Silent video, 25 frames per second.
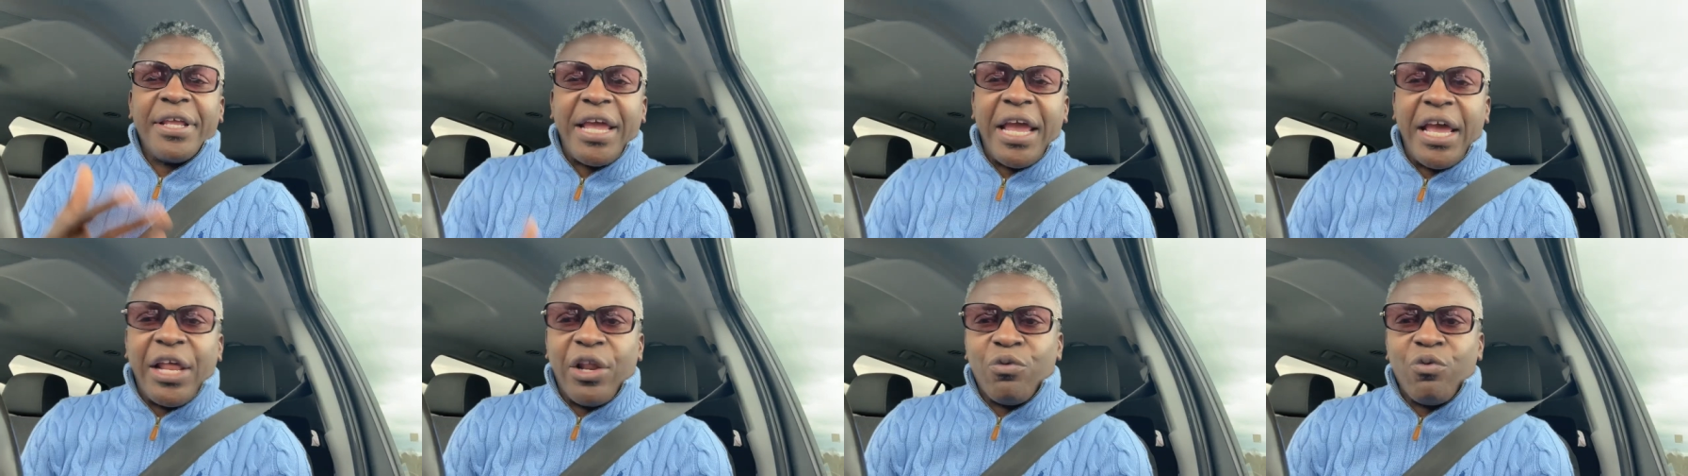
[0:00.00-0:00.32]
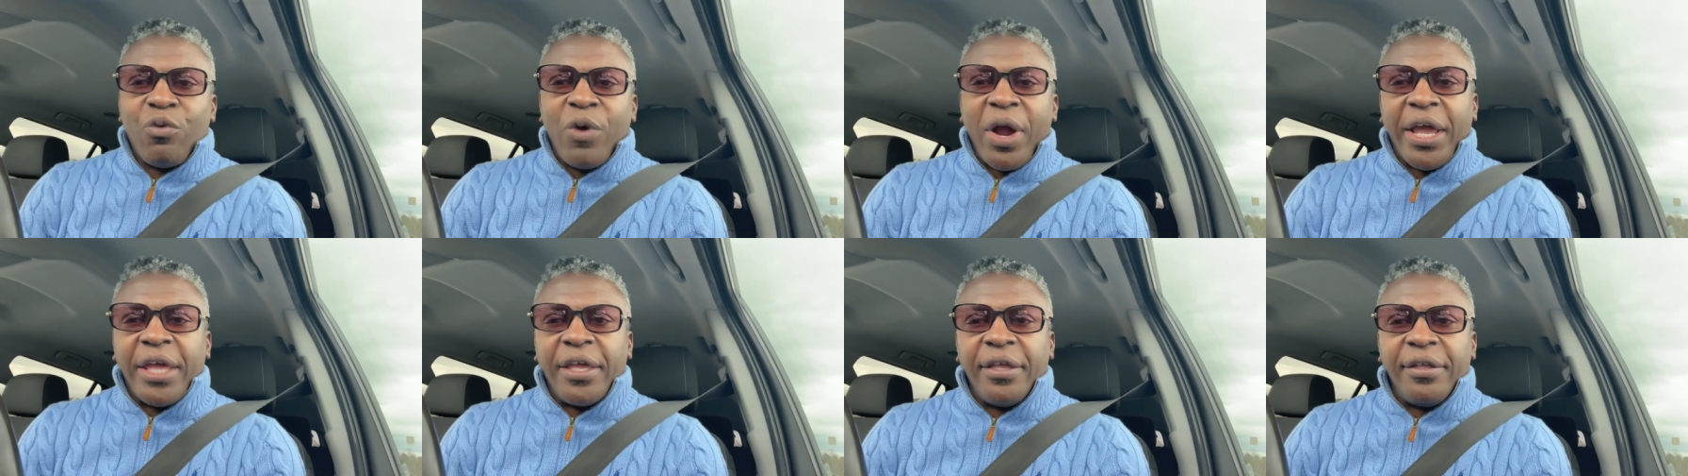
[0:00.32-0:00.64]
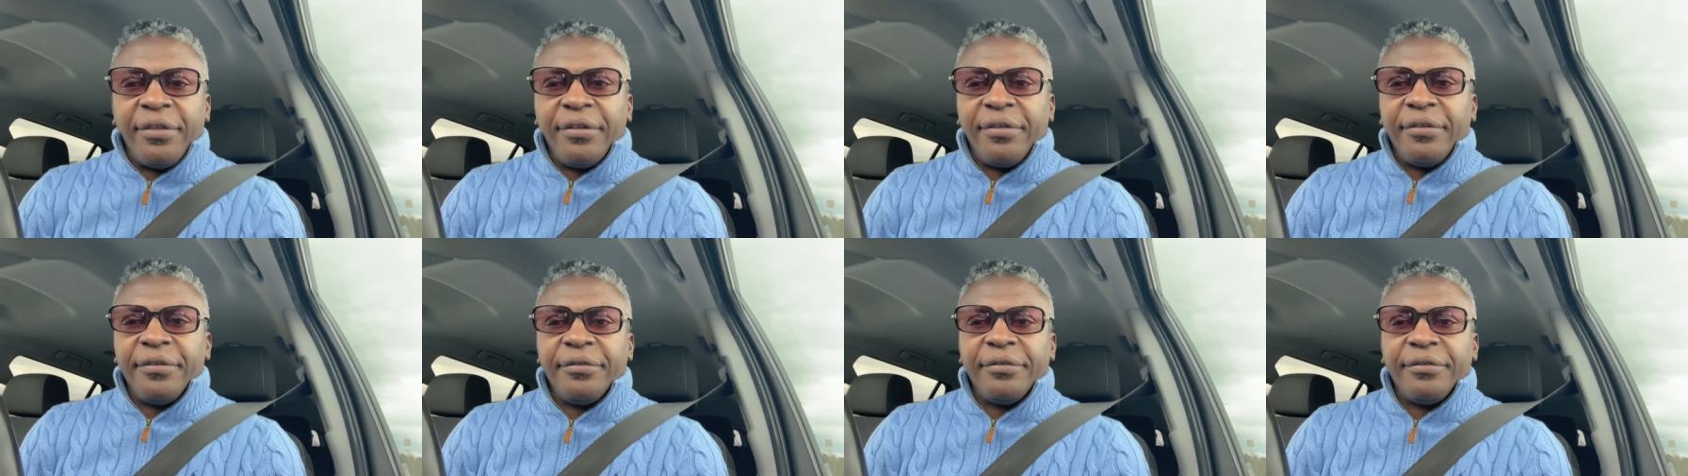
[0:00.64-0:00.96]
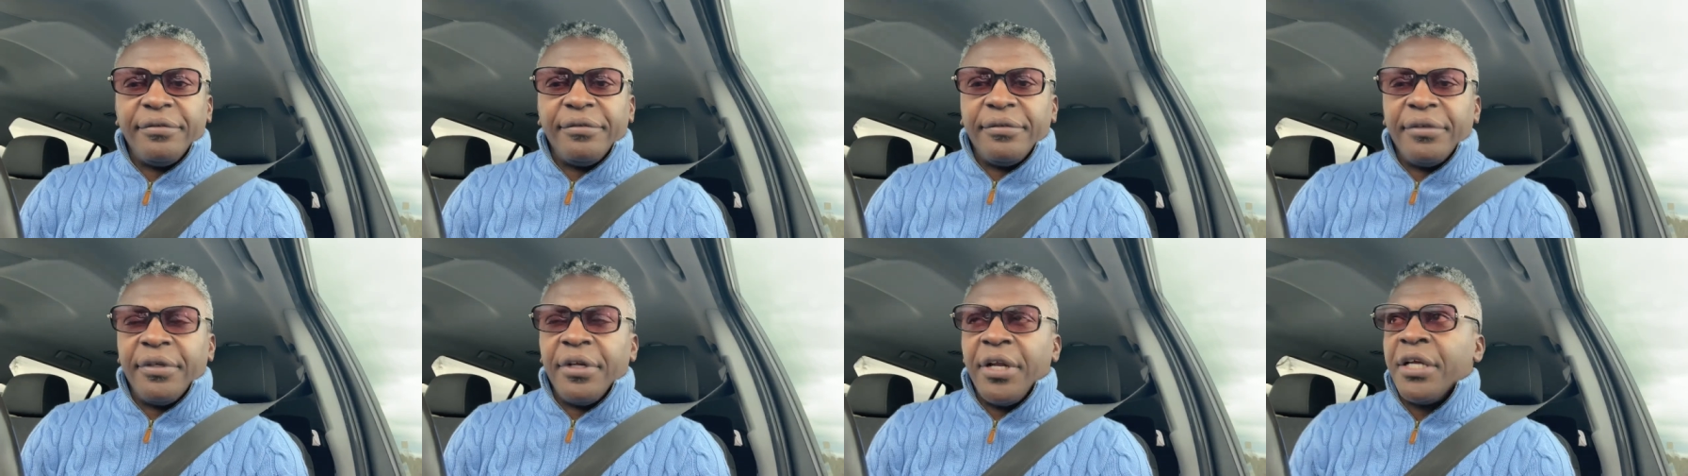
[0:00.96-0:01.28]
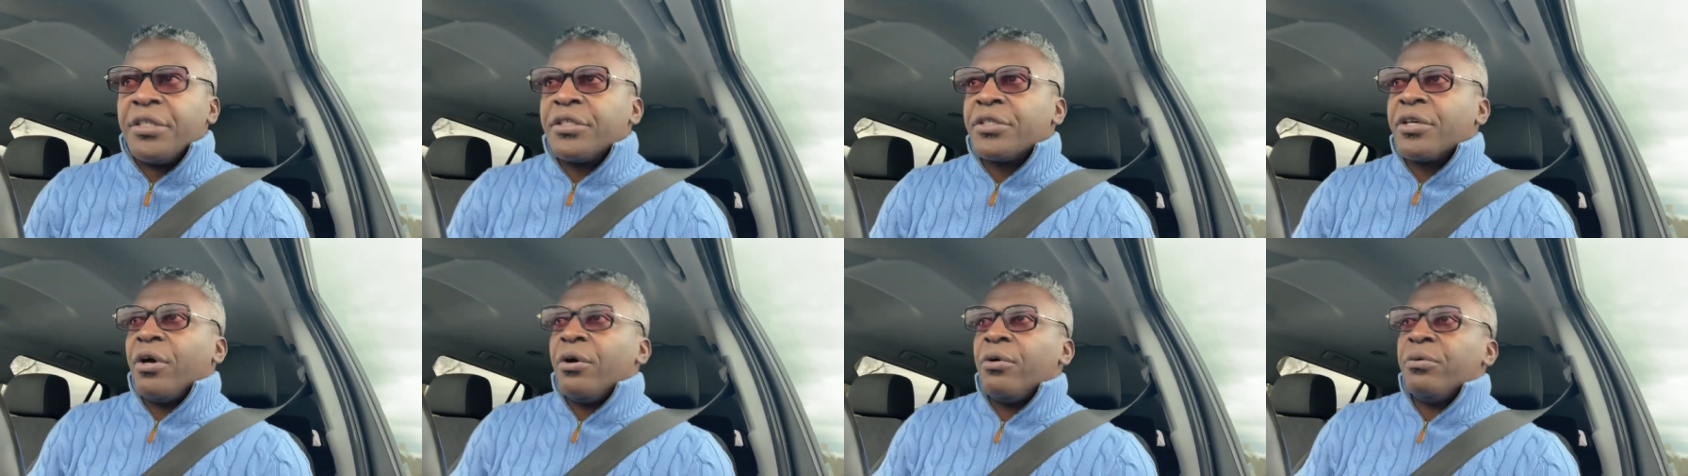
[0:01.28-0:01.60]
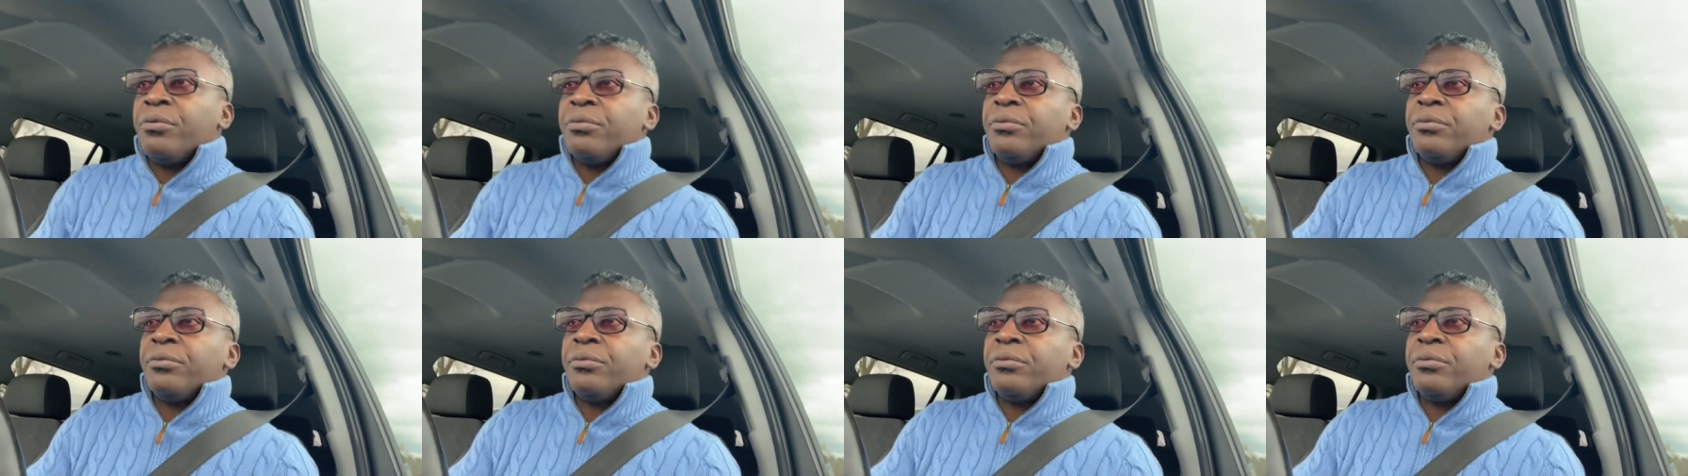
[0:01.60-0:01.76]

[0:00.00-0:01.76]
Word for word: get it right. Let's go.